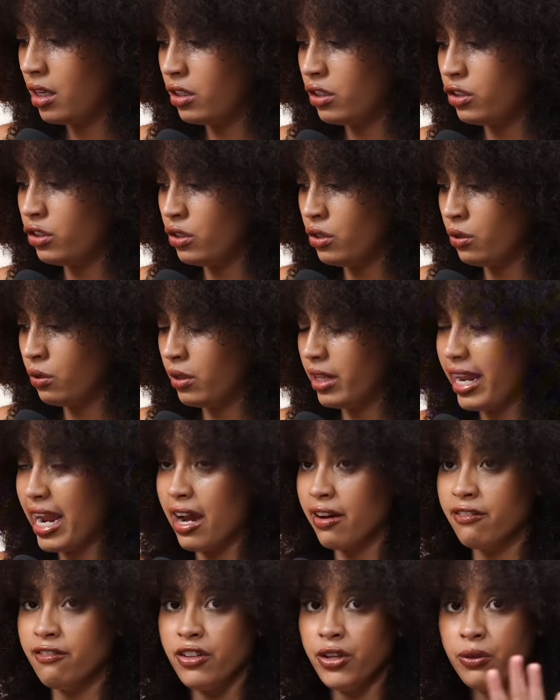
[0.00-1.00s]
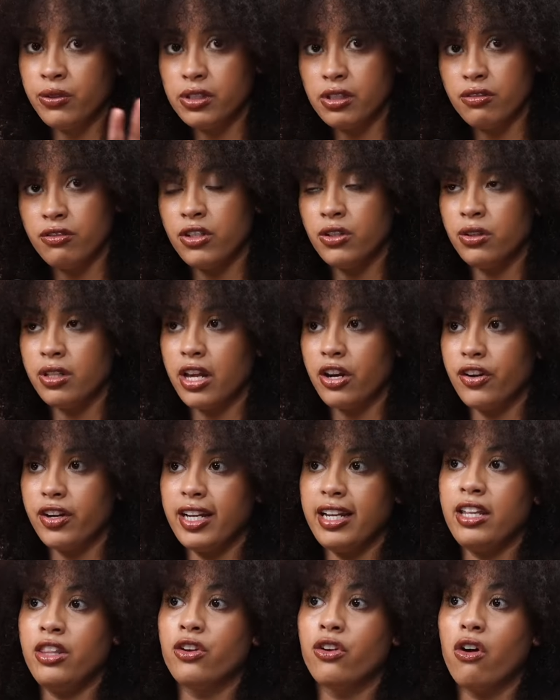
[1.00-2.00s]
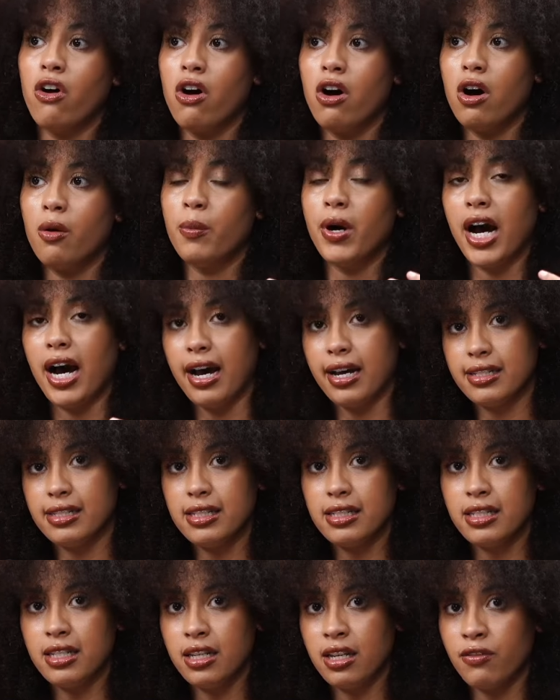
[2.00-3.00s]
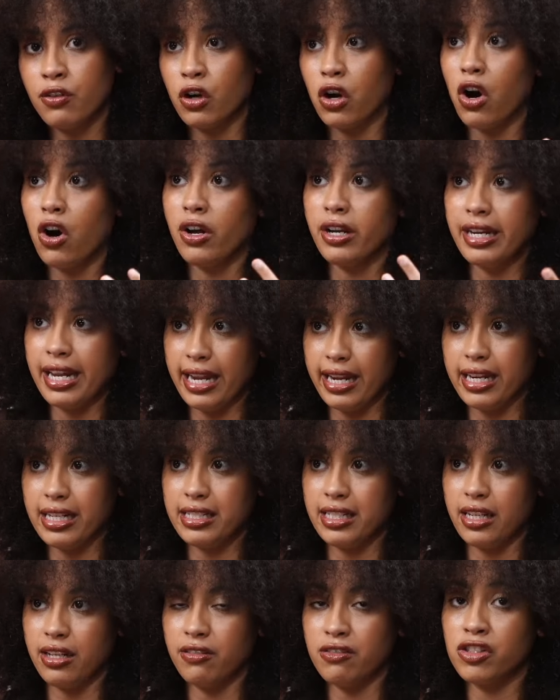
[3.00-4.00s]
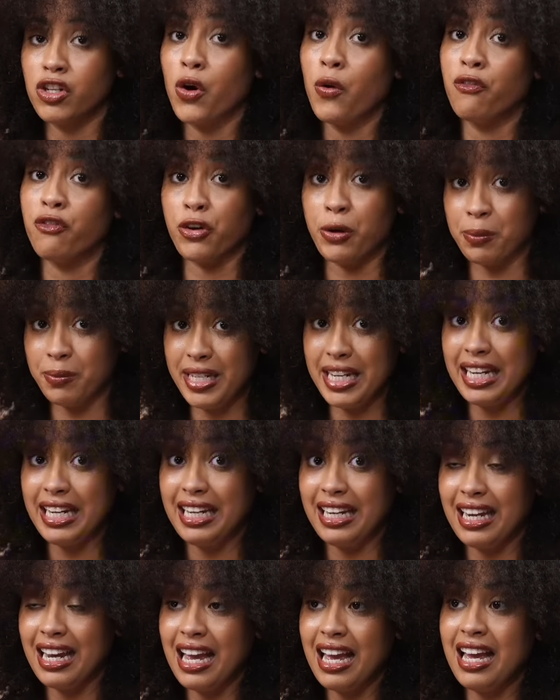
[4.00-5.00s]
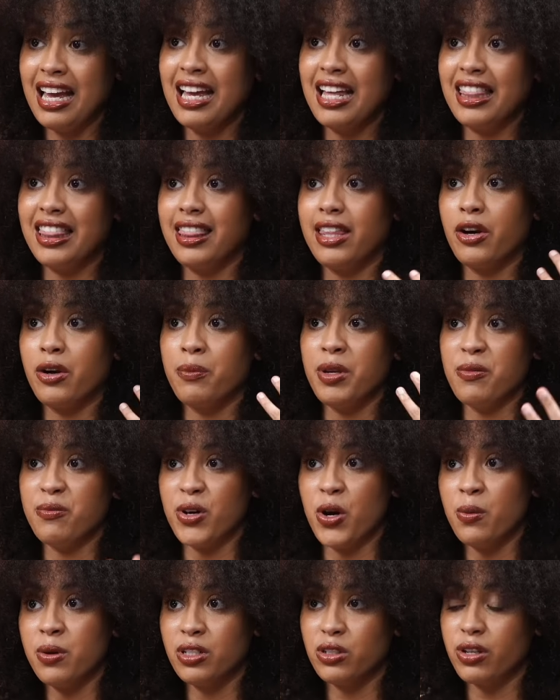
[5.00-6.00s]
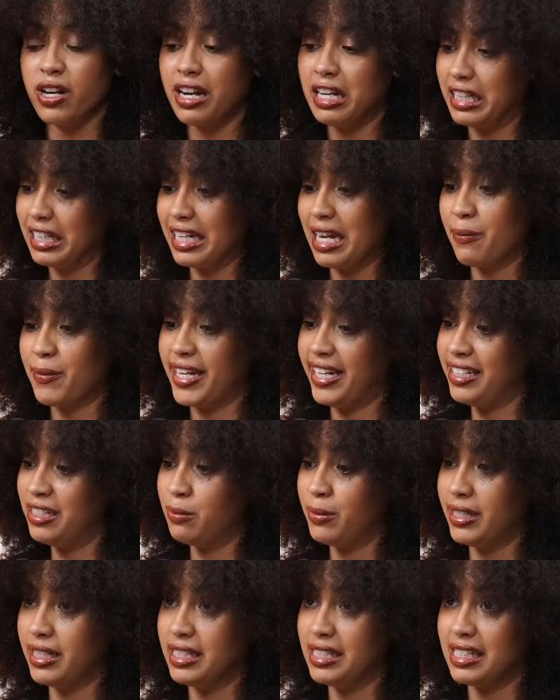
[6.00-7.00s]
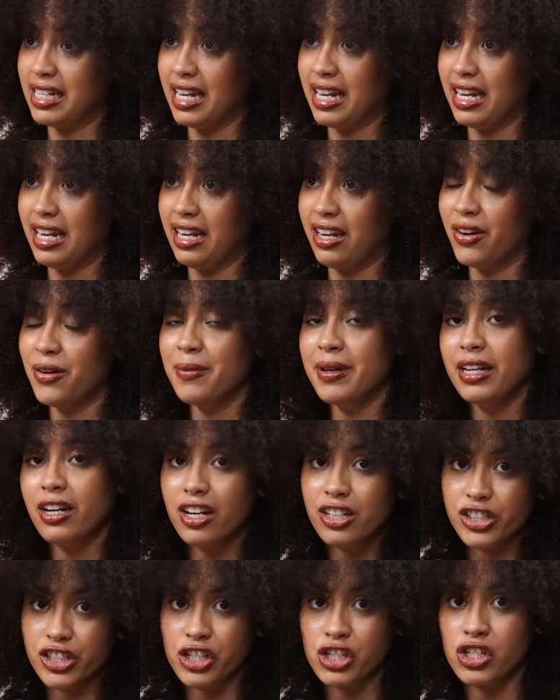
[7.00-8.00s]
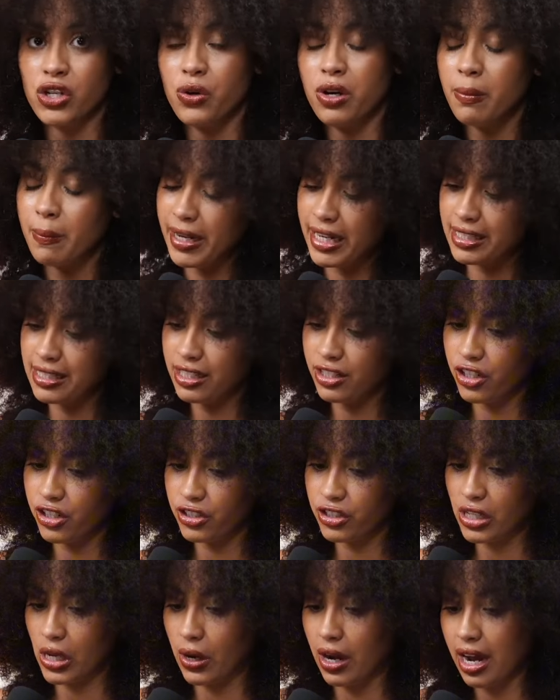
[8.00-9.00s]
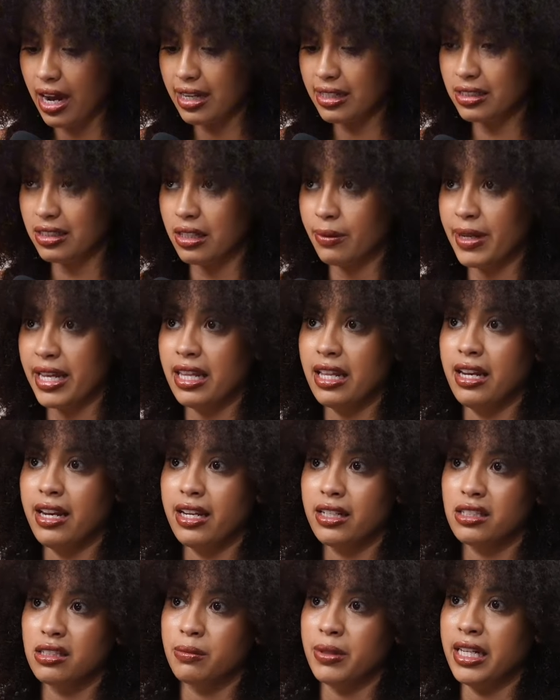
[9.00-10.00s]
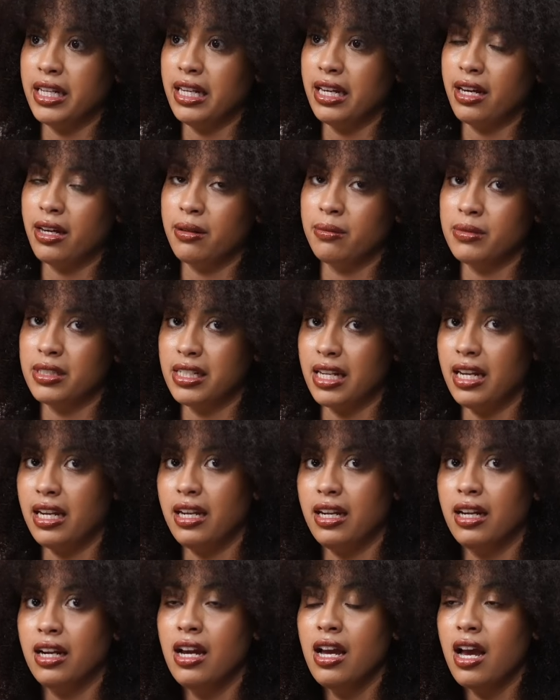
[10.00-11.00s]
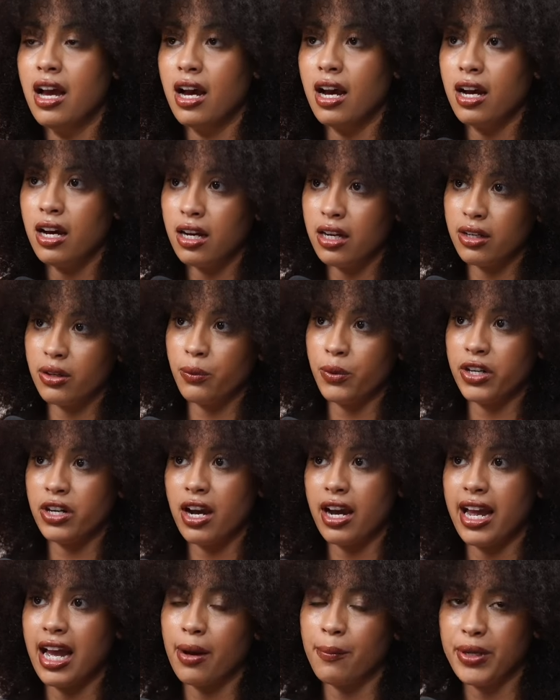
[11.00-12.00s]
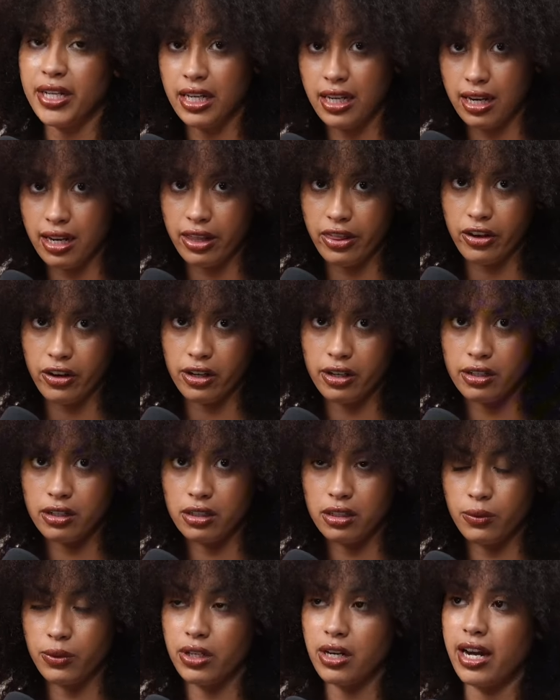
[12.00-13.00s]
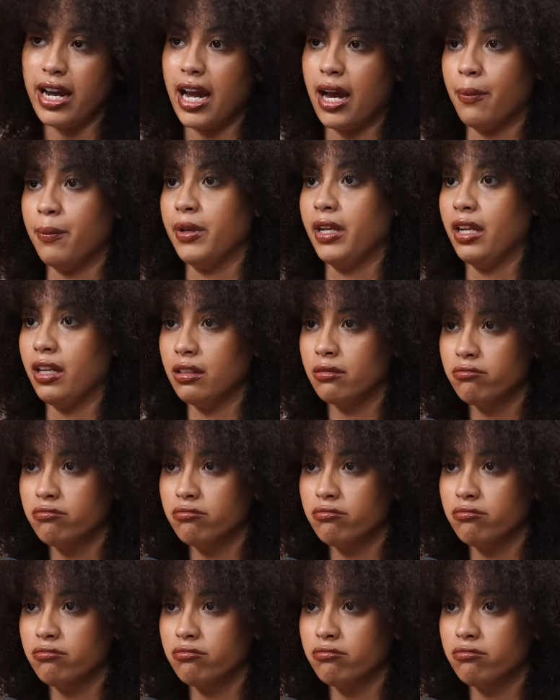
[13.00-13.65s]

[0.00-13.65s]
do they have views of you that are either all positive or all negative so for me there'll be moments where I look at my husband and say, Oh my gosh, you're so amazing. You're so awesome. And the next minute I'm saying, uh, We're not happy together. We're not happy.